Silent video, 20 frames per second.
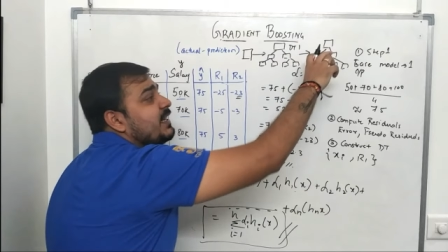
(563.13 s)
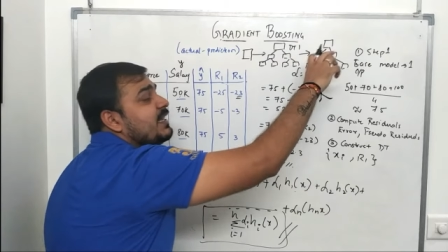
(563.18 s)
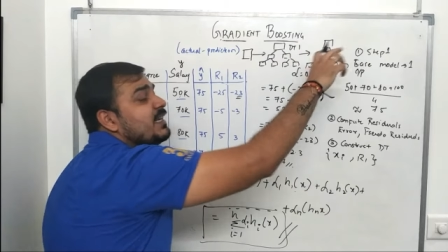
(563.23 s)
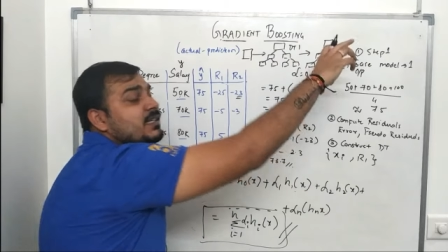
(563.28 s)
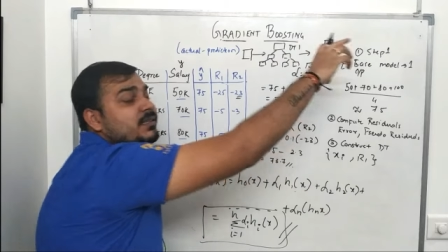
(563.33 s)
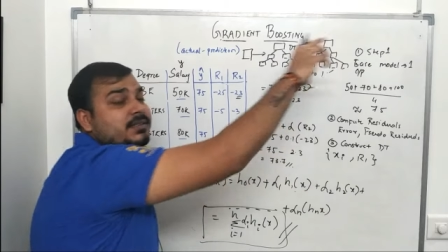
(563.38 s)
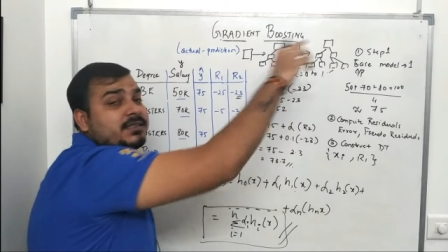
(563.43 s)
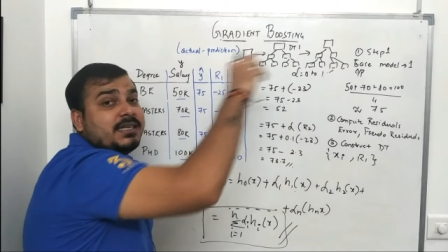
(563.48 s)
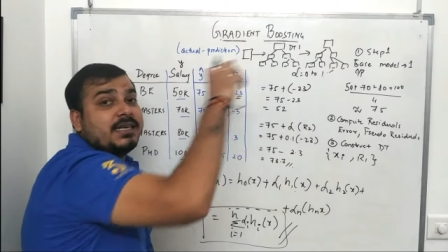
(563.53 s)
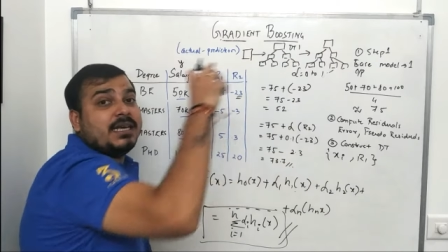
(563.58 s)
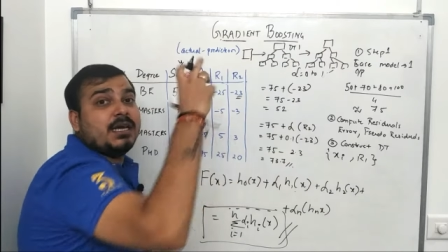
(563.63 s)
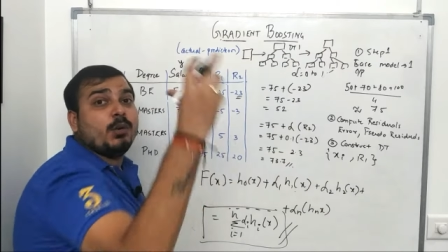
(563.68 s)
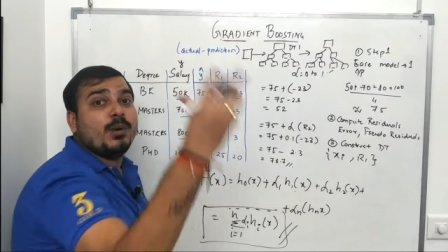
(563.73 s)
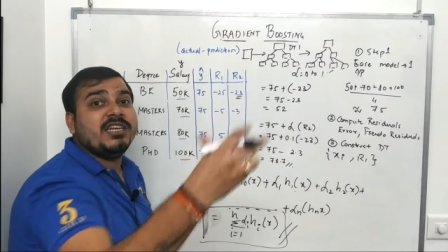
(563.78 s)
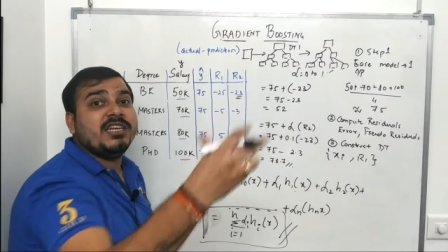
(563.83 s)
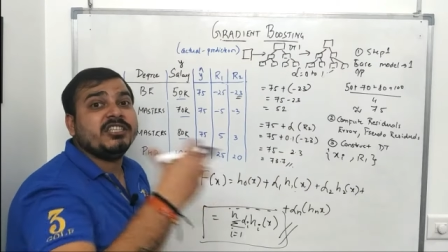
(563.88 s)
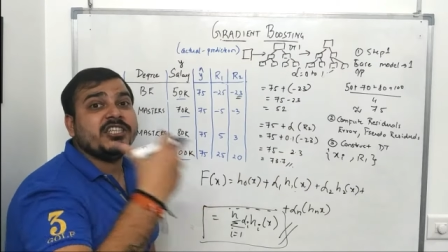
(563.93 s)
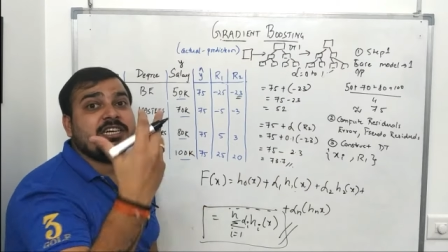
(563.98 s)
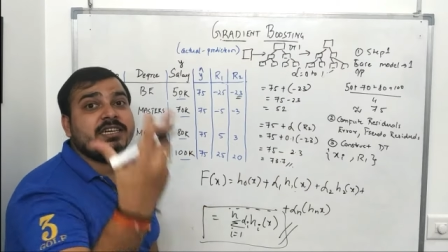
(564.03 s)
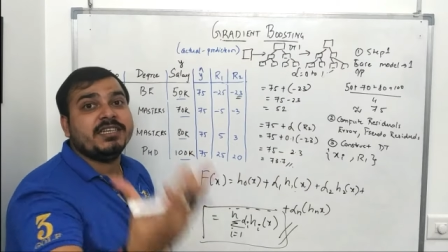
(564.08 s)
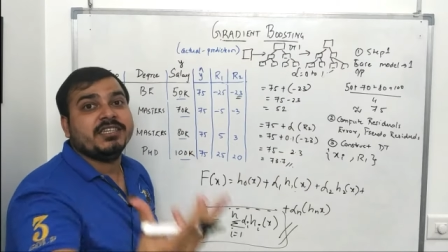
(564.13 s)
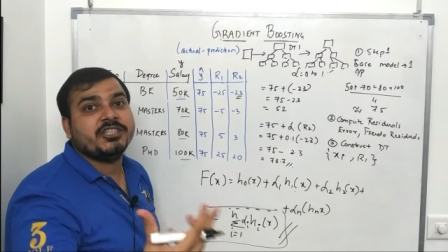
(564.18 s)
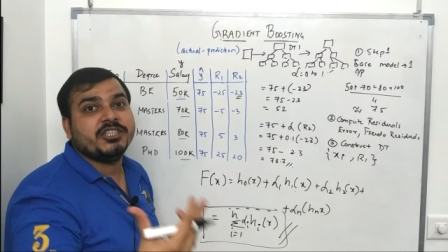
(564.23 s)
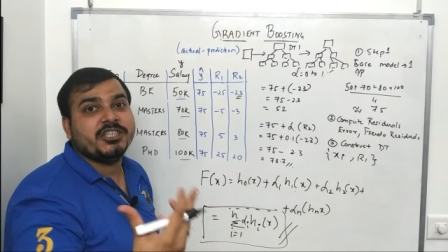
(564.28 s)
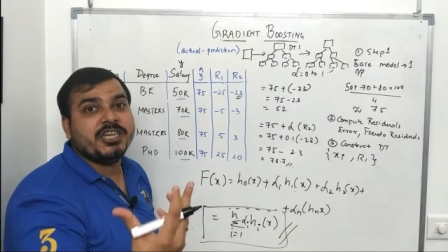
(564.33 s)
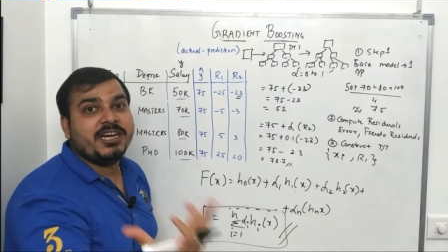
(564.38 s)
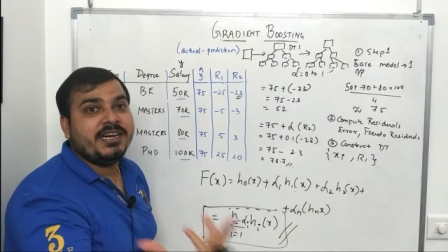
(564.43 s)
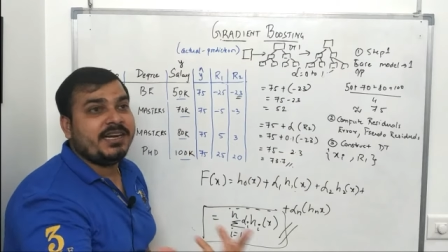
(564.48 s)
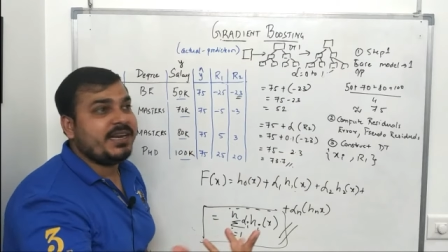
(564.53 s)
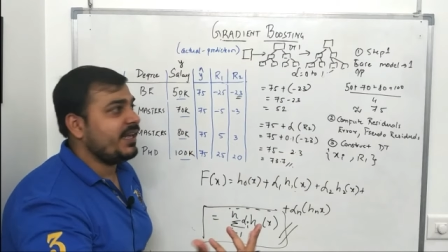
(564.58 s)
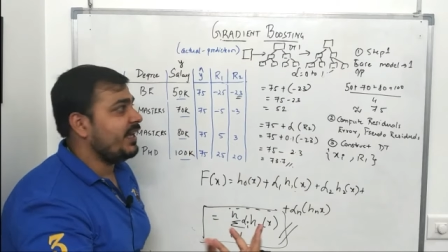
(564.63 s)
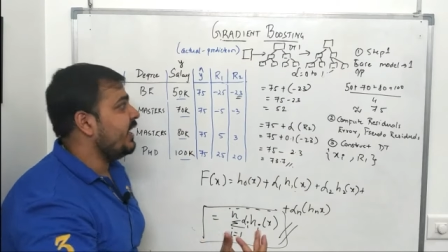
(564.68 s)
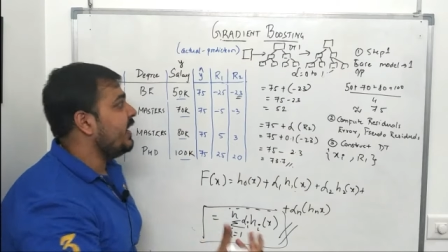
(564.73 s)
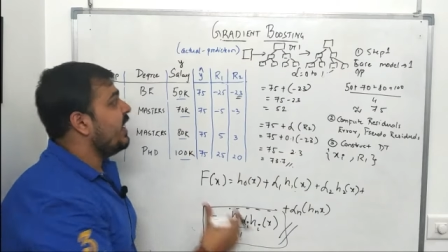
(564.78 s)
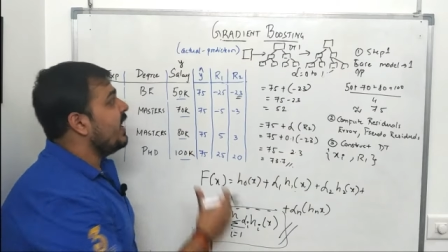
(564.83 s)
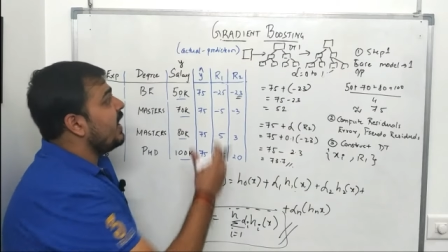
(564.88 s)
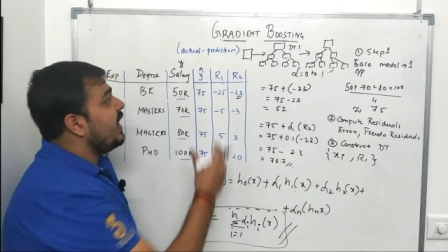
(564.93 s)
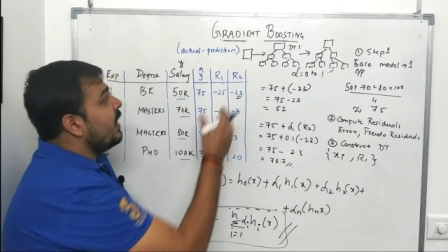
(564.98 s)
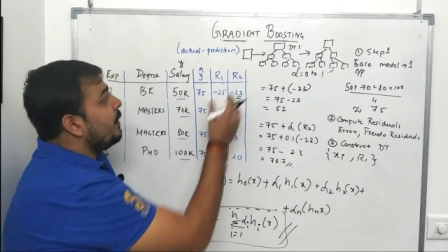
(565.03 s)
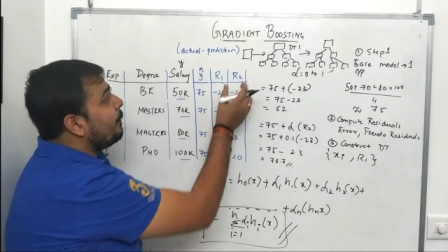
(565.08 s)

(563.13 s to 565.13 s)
the sequential decision tree